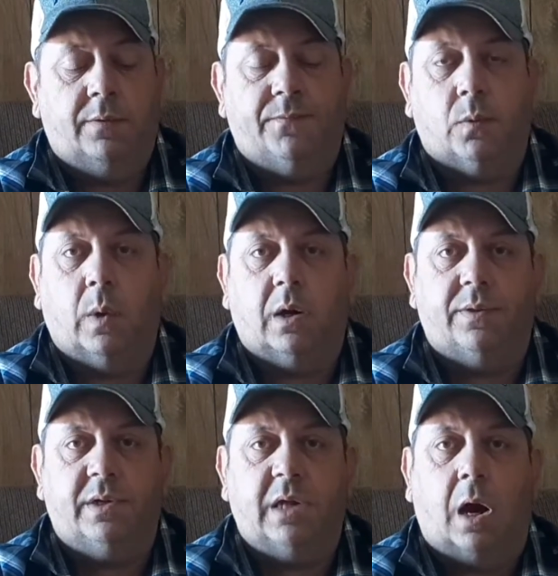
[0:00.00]
for where
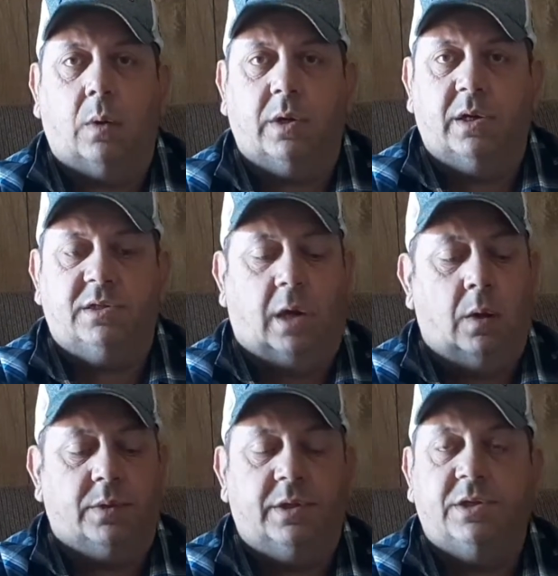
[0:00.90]
the dog hooks
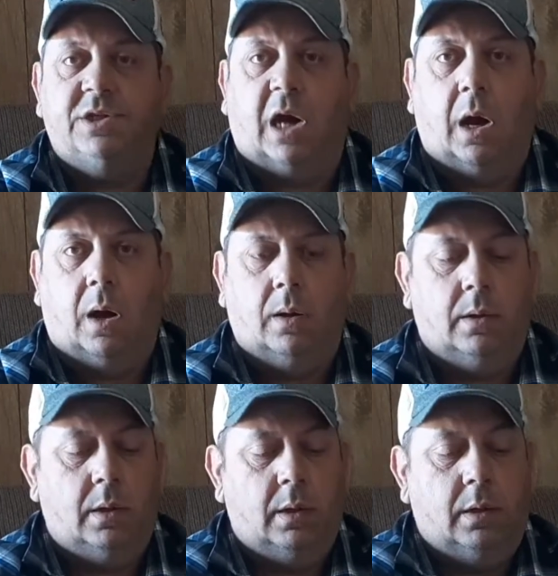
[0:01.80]
onto the jaw.
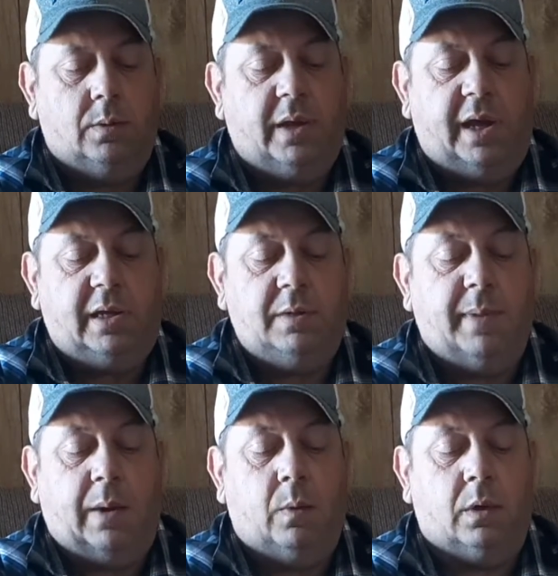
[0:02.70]
Okay, you
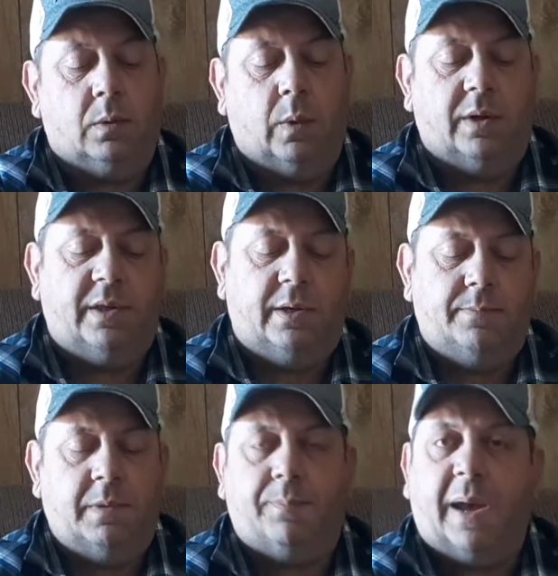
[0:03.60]
might want, or where
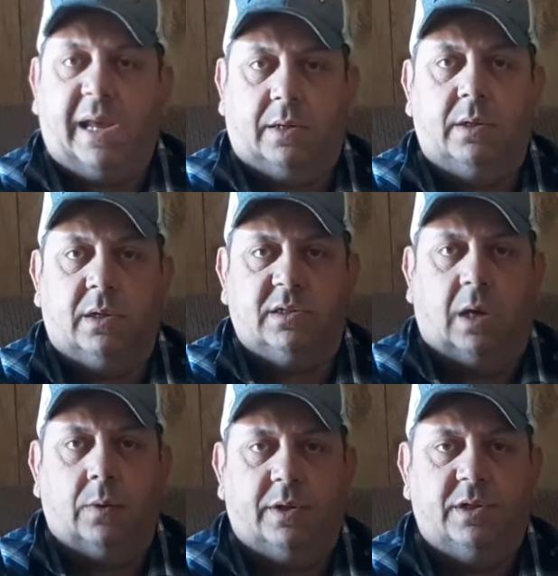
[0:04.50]
the pan hooks
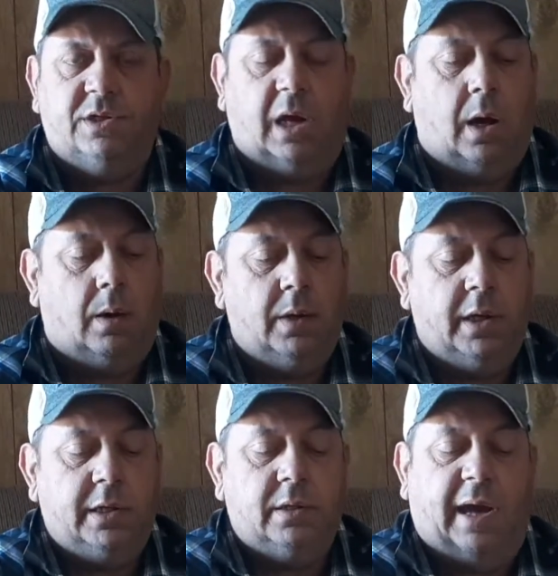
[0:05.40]
onto the jaw.
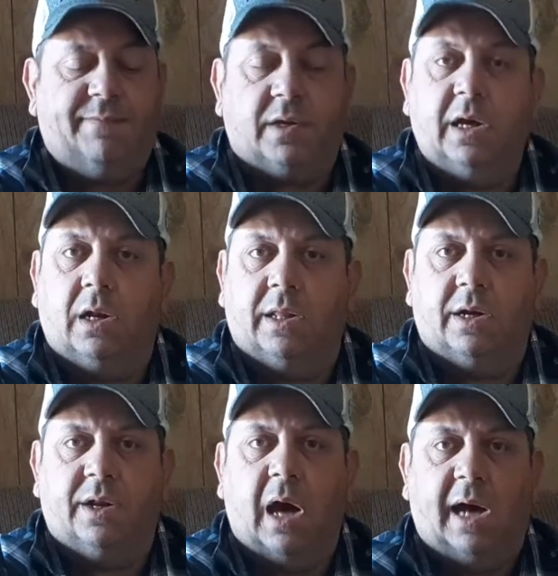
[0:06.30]
You'll have to cut a
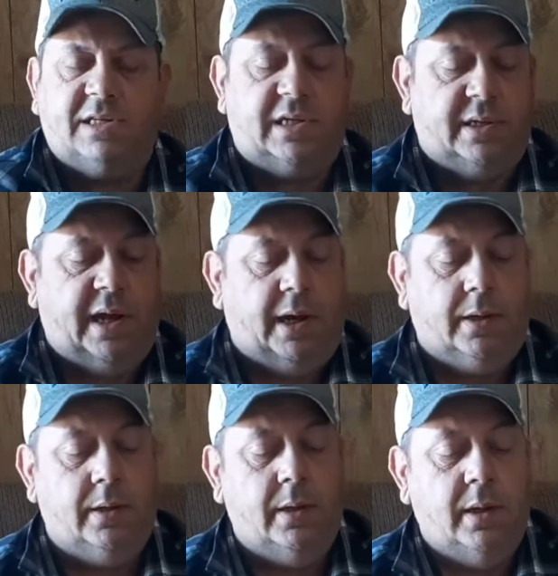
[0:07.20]
little notch in
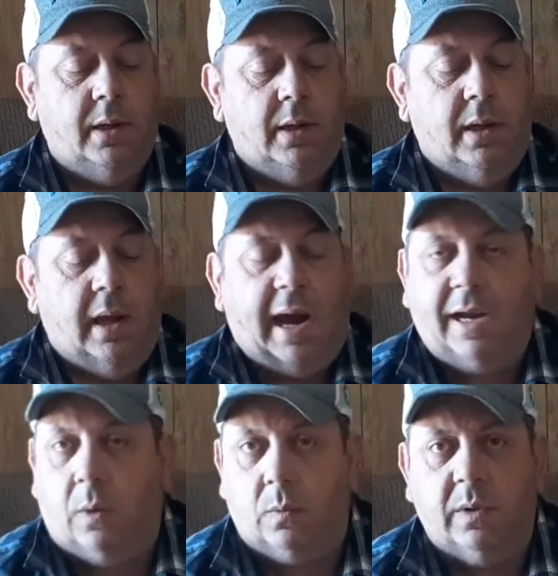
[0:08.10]
there. I
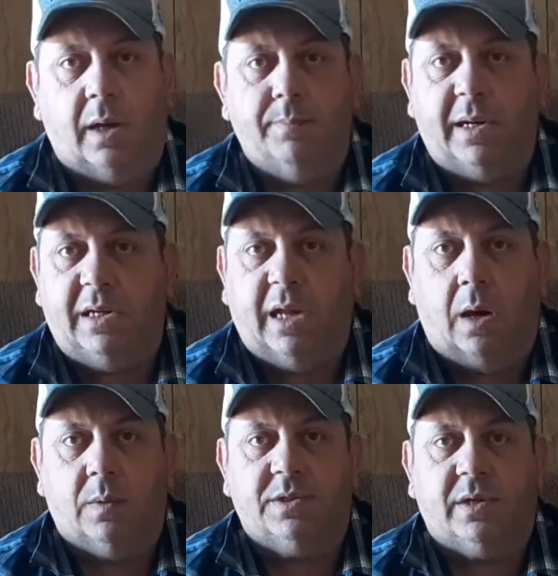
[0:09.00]
don't run many
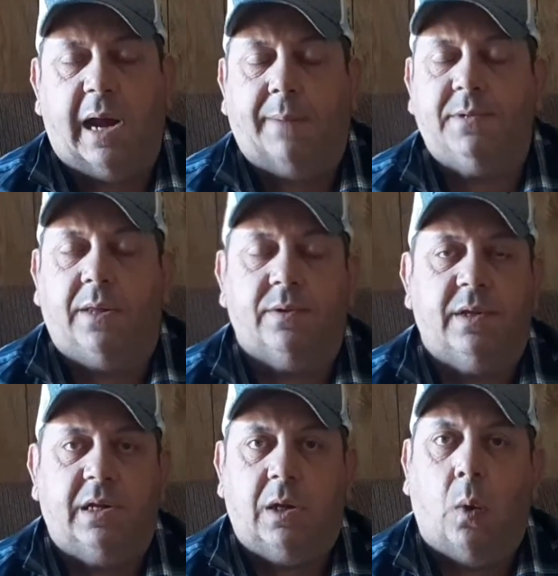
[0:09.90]
dogless traps other
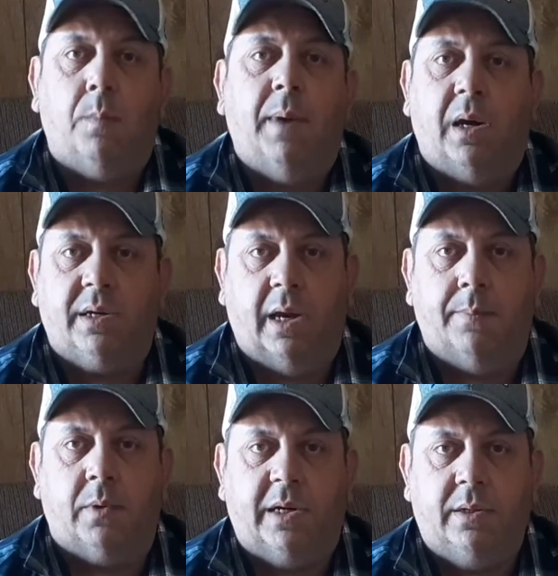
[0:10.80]
than the old
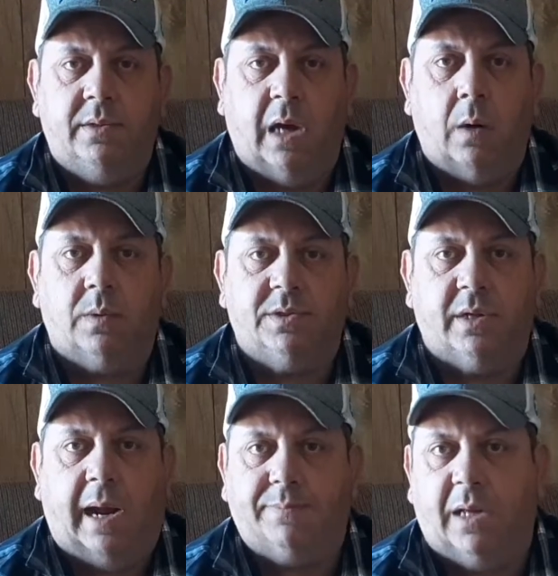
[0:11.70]
Montgomery dogless
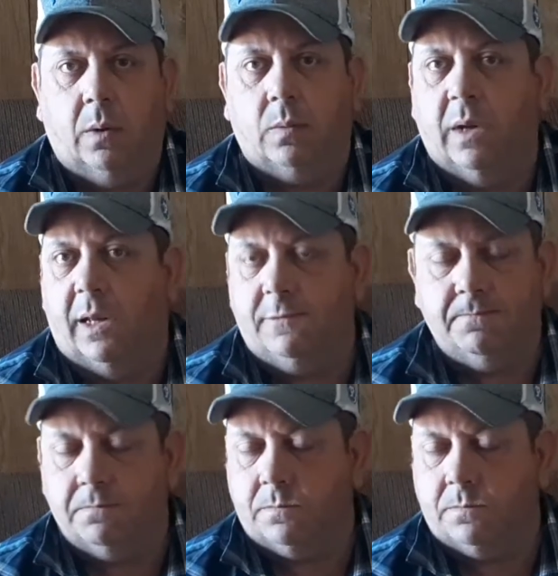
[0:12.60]
traps. I don't run